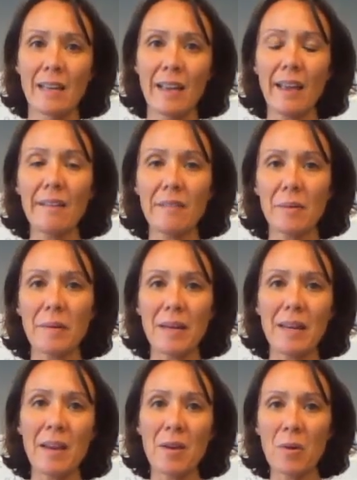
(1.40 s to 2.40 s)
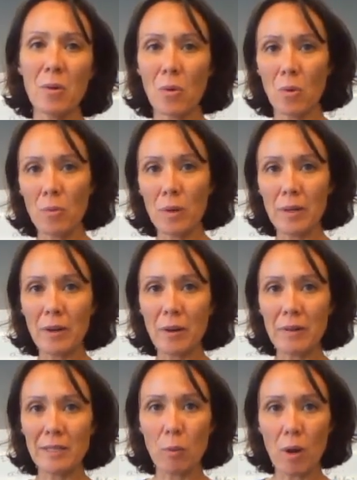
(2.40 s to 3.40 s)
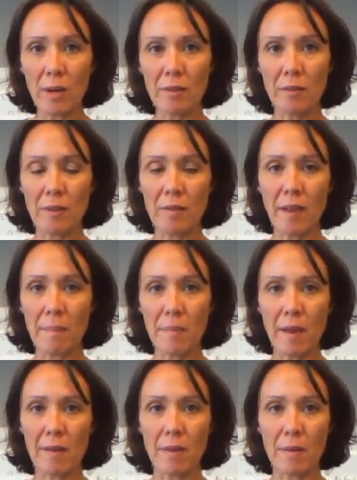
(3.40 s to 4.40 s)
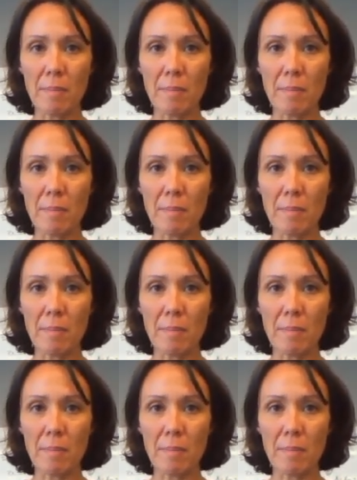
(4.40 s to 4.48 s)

Hey everyone, we're going to walk through the steps of the